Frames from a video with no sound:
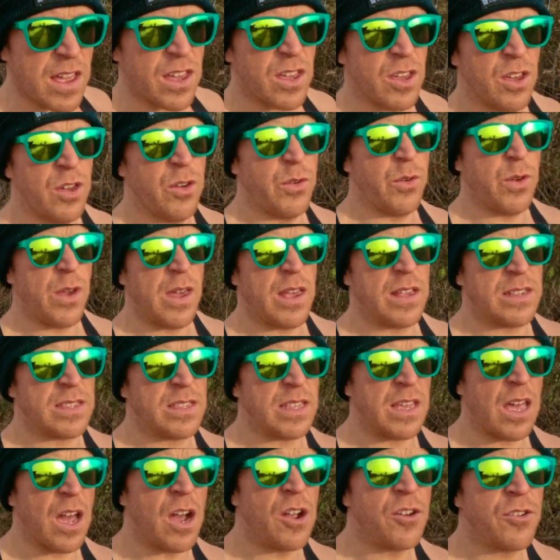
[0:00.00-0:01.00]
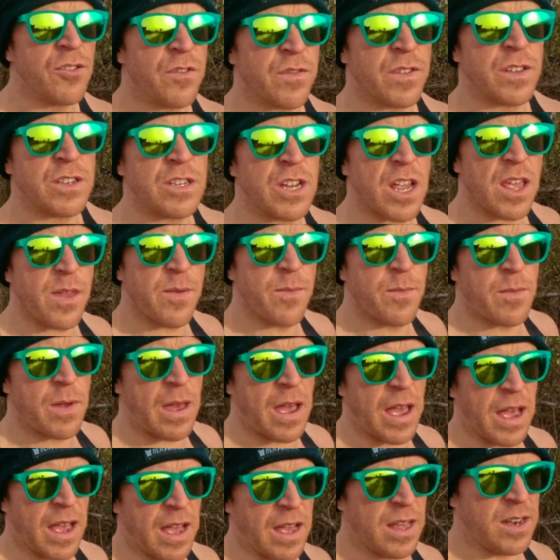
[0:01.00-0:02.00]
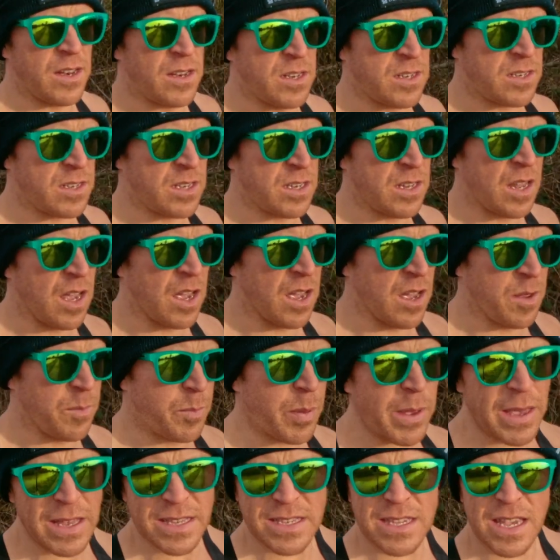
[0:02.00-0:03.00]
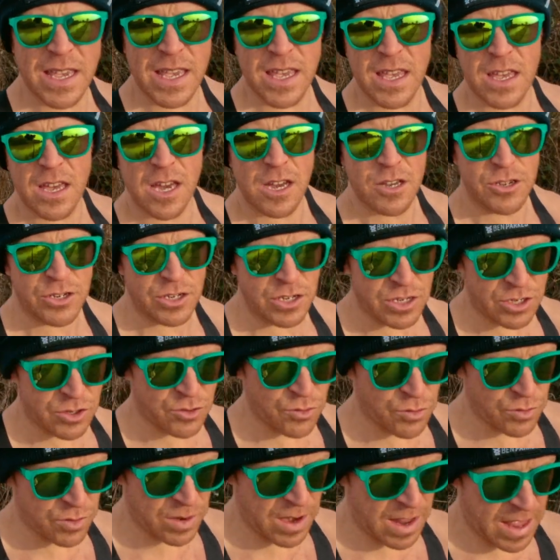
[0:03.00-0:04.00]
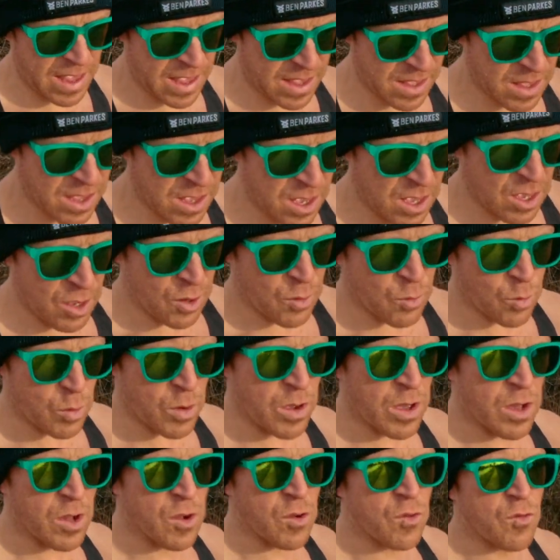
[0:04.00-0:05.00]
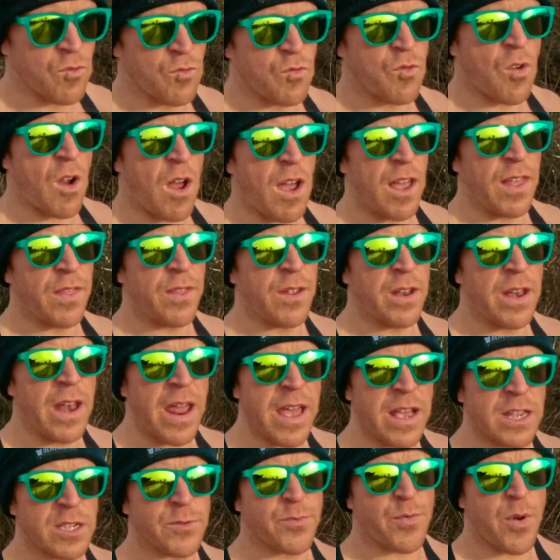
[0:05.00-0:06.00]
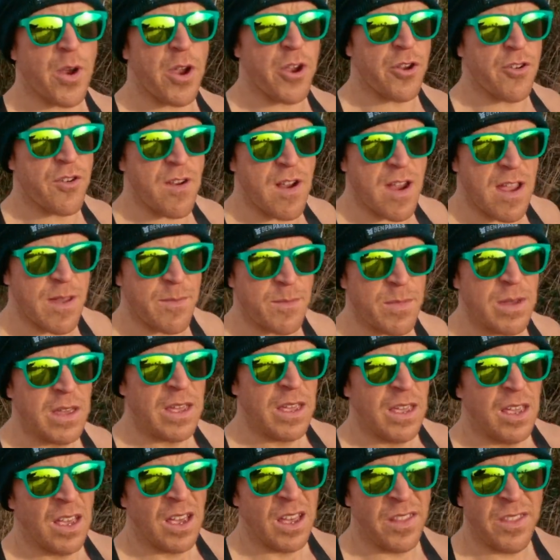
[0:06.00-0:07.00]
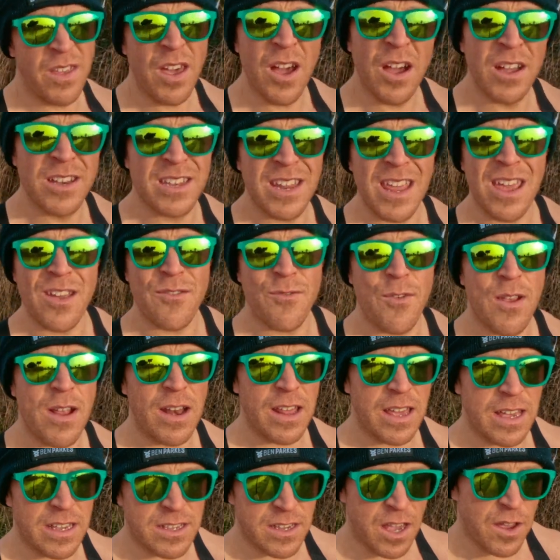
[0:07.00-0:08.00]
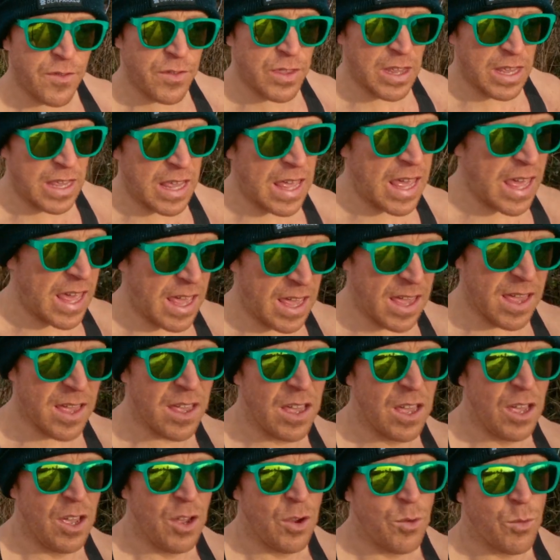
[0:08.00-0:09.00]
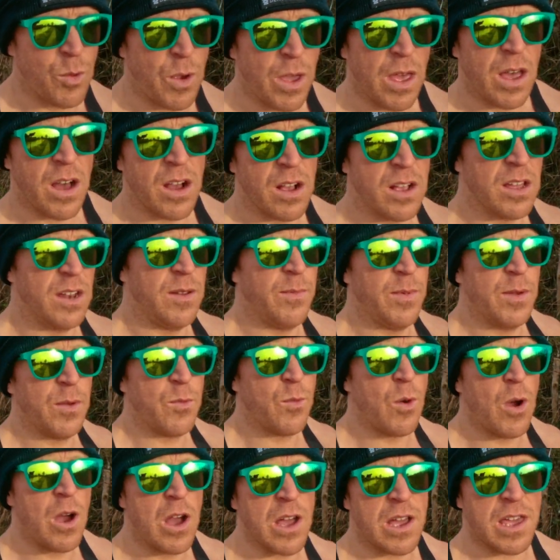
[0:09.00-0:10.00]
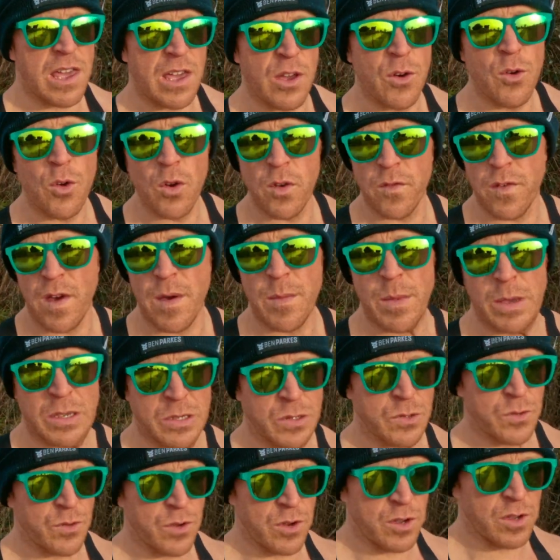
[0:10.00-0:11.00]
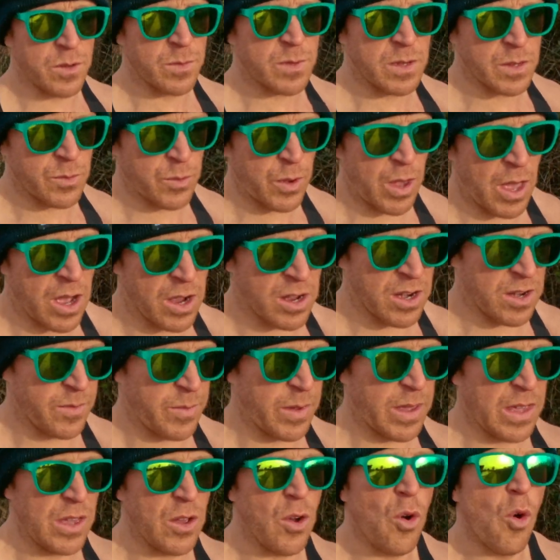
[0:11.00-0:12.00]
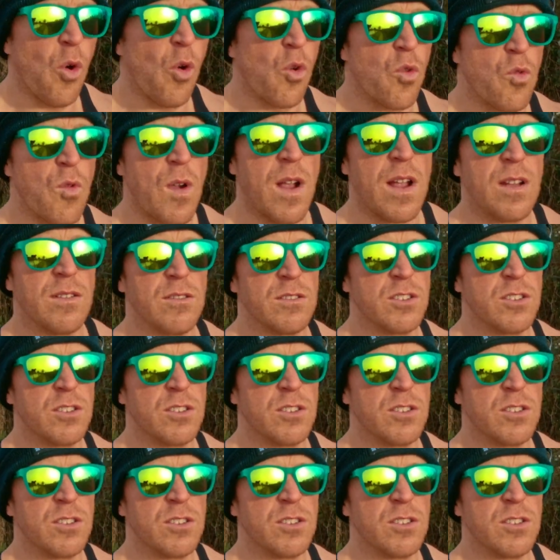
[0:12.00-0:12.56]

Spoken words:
who is the owner of the gym and PT, coach extraordinaire, will write the next program. And the idea really is, over the year, we are going to be working all of our muscle groups, and we are going to be all round